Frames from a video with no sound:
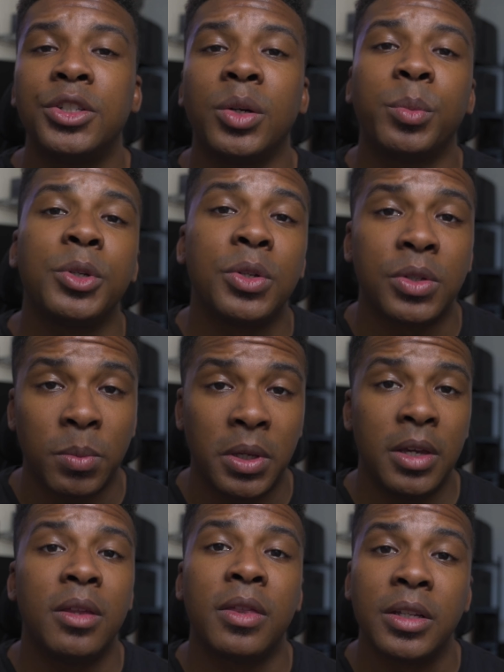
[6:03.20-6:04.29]
jump into some
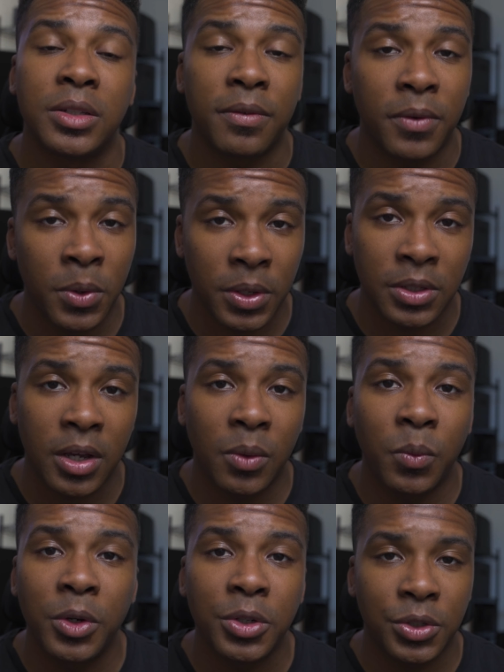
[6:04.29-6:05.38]
key things to focus on
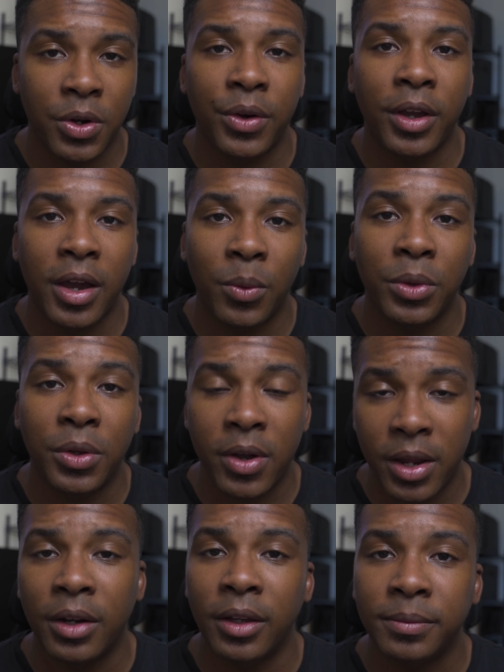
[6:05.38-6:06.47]
when you're starting out with your
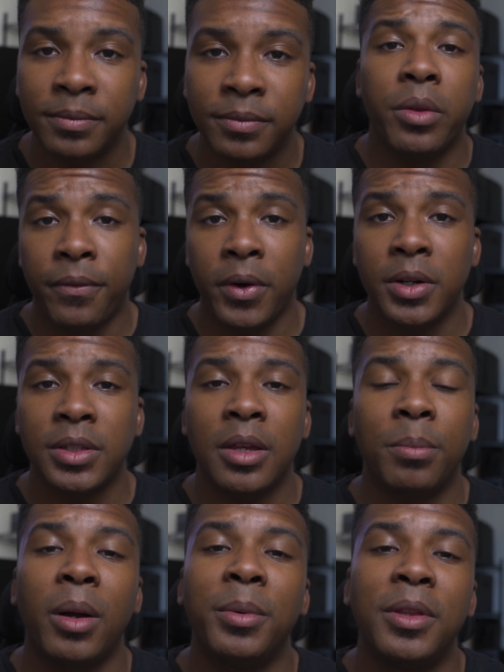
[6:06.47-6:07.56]
editing. The first and
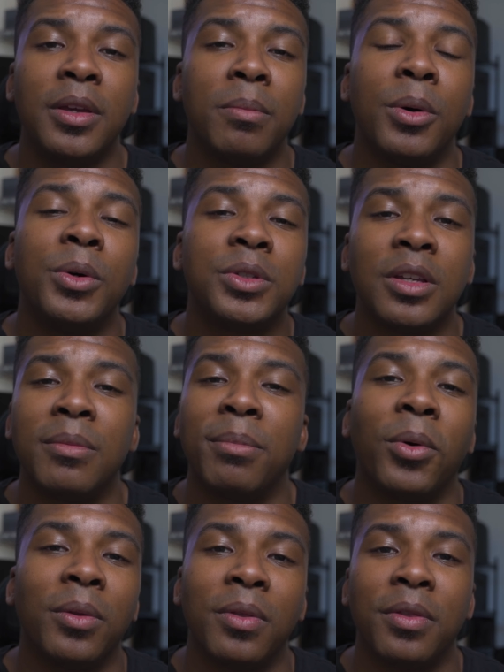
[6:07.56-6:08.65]
probably the most
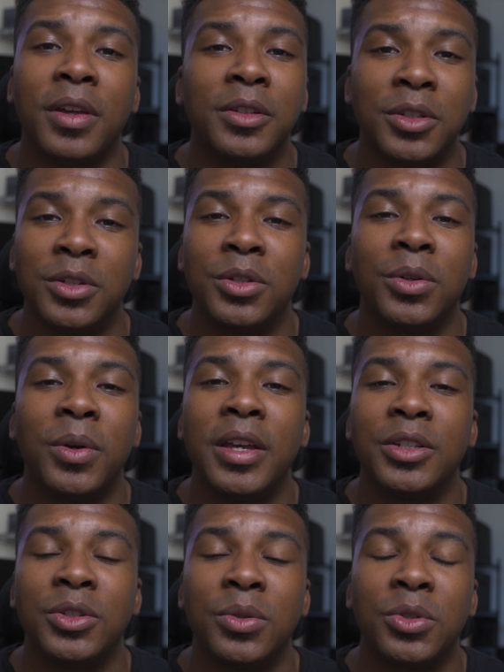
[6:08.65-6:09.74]
important thing to do
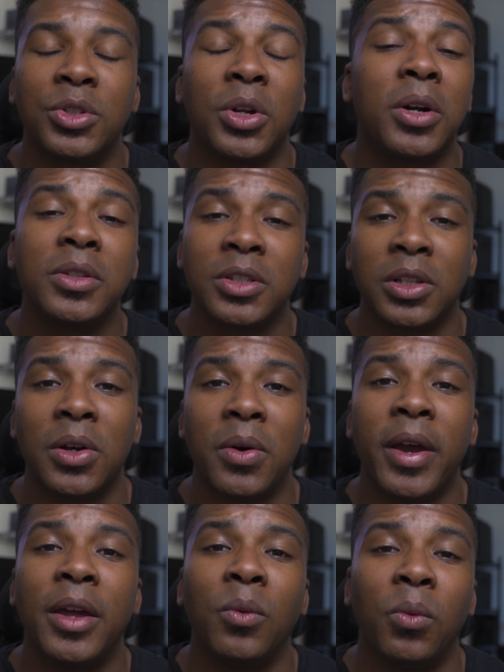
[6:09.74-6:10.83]
is to start slow
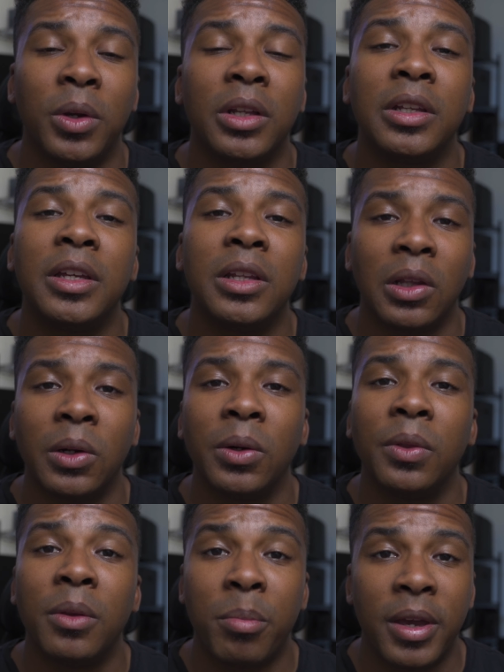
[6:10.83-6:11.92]
and really
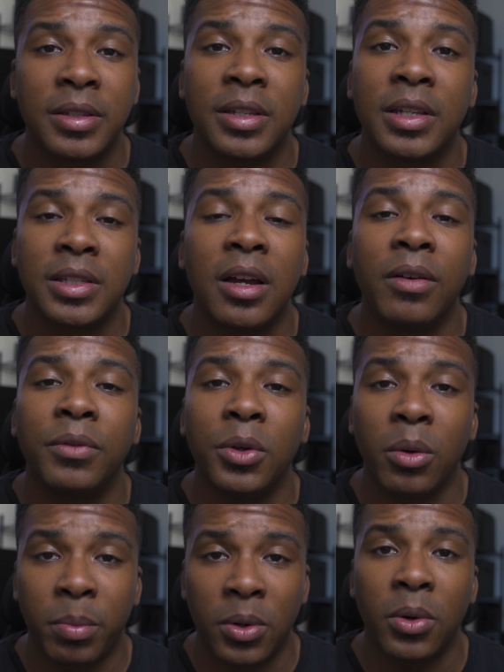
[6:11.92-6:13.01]
learn the basics of
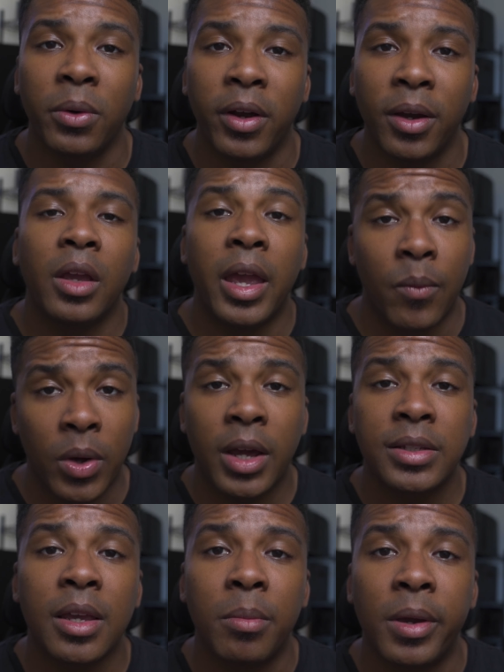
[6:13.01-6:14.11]
your program. And when I
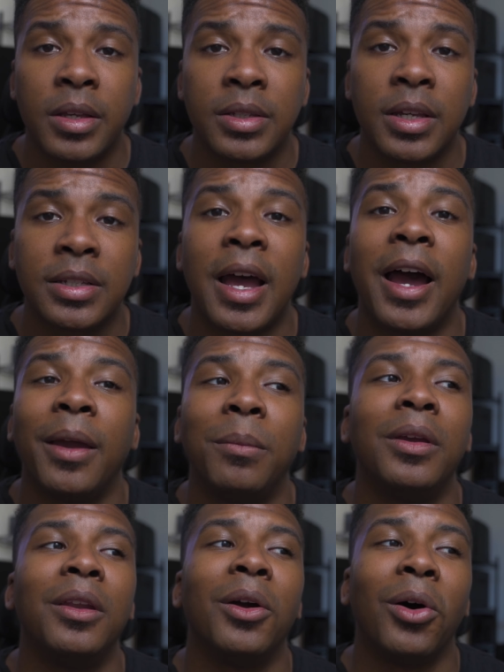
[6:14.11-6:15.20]
say basics, I
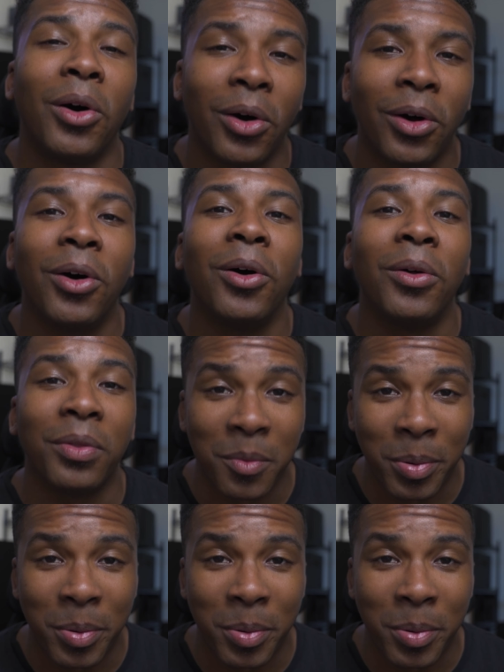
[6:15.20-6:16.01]
mean all the